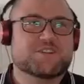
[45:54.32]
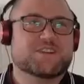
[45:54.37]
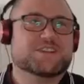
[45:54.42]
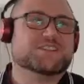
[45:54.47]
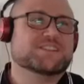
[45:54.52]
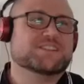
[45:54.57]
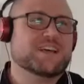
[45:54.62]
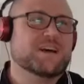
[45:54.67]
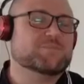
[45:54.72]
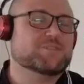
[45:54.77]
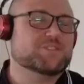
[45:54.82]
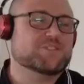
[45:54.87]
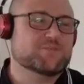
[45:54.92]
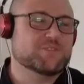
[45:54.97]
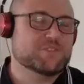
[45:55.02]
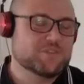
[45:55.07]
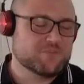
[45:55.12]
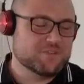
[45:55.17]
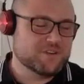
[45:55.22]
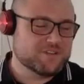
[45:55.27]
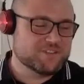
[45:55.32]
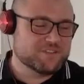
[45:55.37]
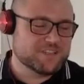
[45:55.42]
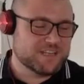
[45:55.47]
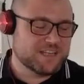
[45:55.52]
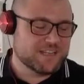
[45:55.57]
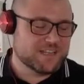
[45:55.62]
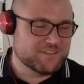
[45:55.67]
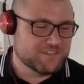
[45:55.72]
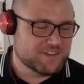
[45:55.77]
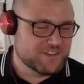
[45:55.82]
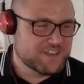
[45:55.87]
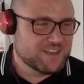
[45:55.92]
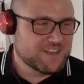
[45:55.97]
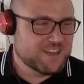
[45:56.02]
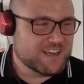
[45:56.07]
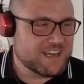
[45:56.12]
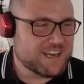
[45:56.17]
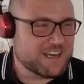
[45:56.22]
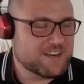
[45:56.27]
establishment, wherever they live,
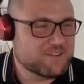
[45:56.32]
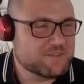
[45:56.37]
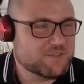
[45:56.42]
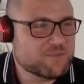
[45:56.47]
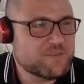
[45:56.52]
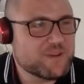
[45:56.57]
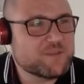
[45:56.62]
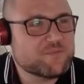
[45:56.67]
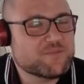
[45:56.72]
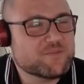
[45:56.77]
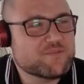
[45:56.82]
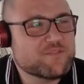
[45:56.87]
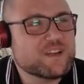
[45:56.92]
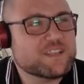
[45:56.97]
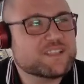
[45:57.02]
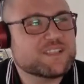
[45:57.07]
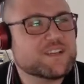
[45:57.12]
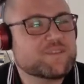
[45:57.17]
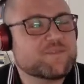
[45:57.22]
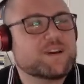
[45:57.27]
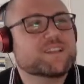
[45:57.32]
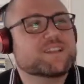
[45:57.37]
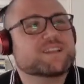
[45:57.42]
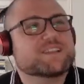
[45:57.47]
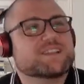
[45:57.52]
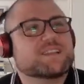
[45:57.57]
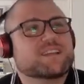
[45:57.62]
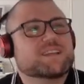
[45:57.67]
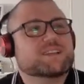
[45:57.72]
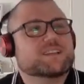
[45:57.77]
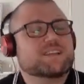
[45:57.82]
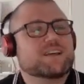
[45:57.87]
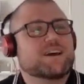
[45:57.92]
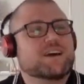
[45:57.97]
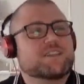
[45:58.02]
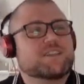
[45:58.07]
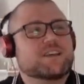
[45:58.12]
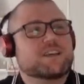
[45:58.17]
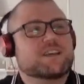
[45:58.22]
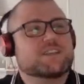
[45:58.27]
or the people writing about these things.
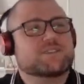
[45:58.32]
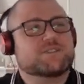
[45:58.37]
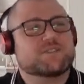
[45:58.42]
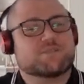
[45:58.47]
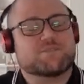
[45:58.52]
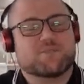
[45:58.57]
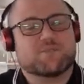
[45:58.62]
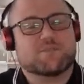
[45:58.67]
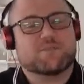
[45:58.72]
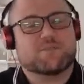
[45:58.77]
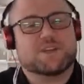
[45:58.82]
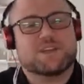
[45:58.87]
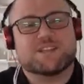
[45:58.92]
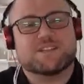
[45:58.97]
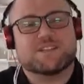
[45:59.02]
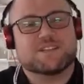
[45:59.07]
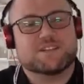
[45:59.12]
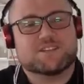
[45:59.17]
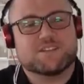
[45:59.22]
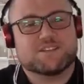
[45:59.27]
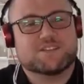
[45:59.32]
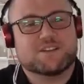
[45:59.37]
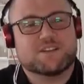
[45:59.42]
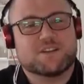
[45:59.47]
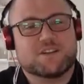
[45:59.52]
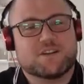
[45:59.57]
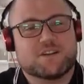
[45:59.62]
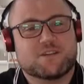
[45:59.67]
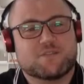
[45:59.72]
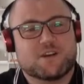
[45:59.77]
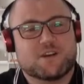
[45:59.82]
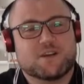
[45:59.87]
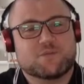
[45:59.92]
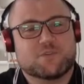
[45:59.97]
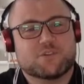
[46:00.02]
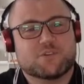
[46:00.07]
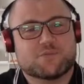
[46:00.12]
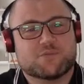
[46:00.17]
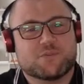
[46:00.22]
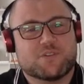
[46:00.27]
I think it's just probably easier just to look, right,
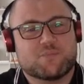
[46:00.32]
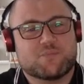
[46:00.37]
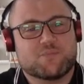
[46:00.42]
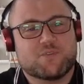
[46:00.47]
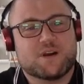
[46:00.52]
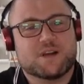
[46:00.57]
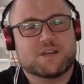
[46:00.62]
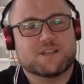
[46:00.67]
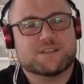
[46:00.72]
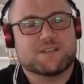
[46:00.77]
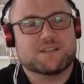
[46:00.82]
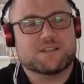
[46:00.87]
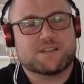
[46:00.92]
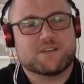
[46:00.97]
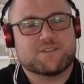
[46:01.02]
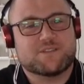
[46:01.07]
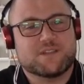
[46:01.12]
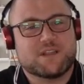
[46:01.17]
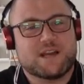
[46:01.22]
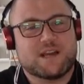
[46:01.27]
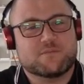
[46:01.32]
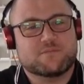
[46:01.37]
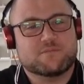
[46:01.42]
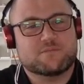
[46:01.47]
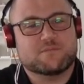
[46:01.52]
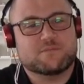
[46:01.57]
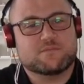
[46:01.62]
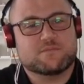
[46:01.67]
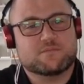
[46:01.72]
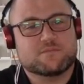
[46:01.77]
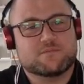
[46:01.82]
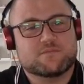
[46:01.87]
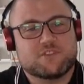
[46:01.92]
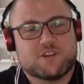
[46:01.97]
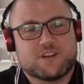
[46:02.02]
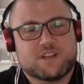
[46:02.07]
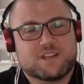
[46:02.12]
what's won the prize? Let's cover that. Right?